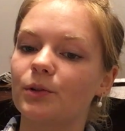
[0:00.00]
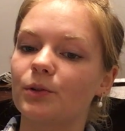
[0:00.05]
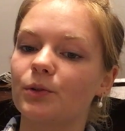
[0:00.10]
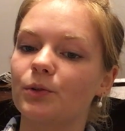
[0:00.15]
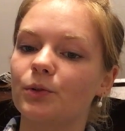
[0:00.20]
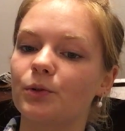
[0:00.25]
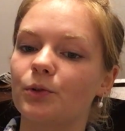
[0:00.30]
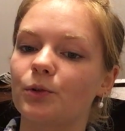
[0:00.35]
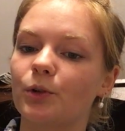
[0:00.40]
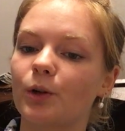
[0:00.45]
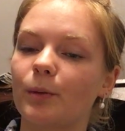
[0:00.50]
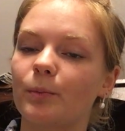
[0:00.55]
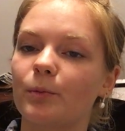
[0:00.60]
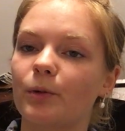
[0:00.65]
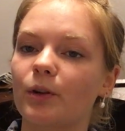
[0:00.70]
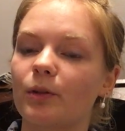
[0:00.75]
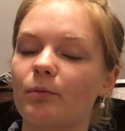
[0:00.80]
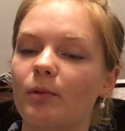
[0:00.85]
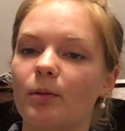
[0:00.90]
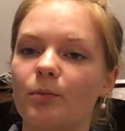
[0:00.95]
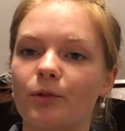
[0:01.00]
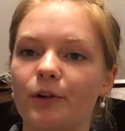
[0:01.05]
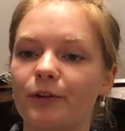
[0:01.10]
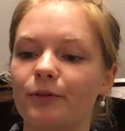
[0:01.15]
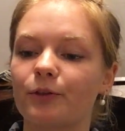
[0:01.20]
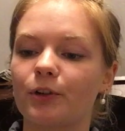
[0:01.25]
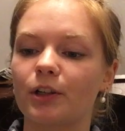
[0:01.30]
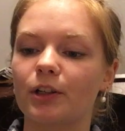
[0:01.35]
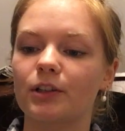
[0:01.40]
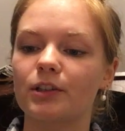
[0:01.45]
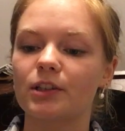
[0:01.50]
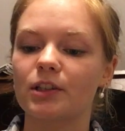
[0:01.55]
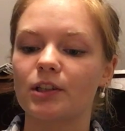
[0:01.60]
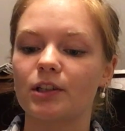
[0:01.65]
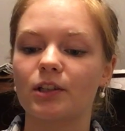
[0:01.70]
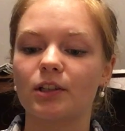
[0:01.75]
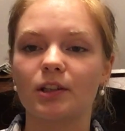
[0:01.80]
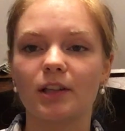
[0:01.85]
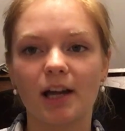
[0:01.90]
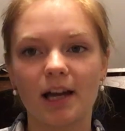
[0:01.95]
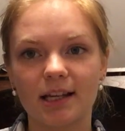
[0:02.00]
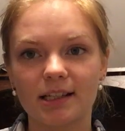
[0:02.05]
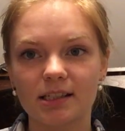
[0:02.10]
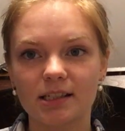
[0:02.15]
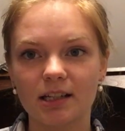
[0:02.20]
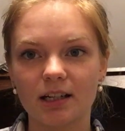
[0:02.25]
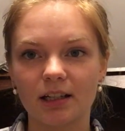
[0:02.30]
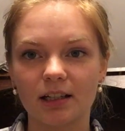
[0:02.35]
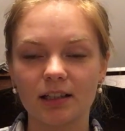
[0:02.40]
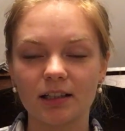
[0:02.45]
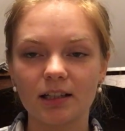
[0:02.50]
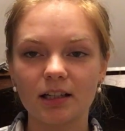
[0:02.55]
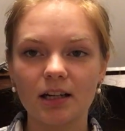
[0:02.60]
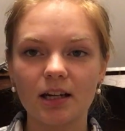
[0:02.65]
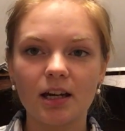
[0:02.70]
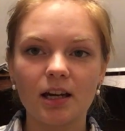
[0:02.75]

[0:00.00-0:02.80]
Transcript: who grew up with my boyfriend in Alaska